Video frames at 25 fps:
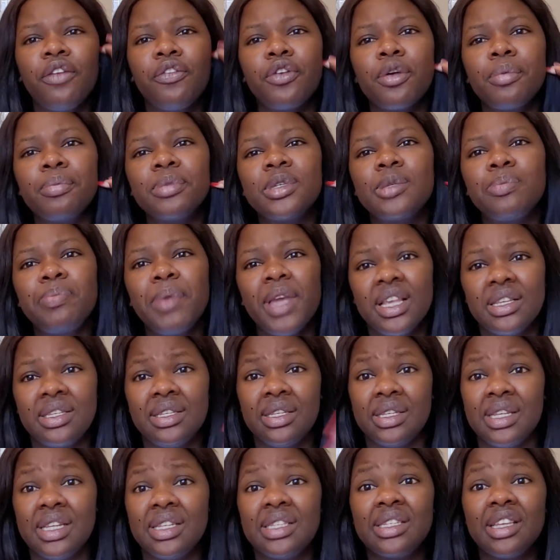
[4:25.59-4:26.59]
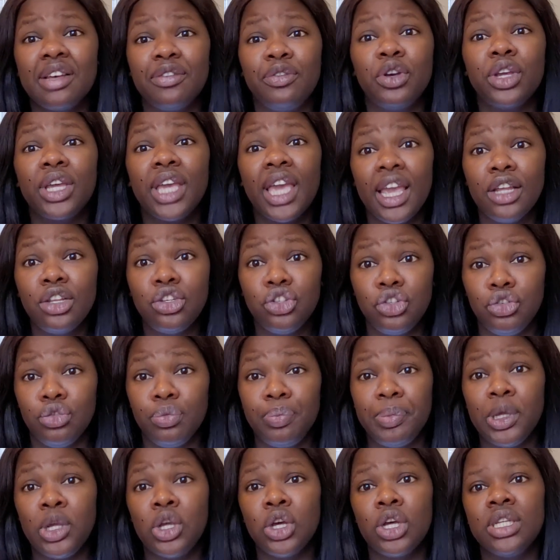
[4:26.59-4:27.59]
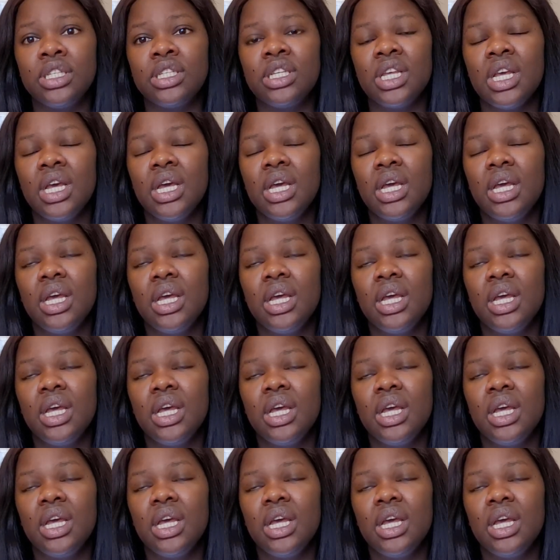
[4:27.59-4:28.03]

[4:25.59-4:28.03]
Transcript: from spaces that suffocate you because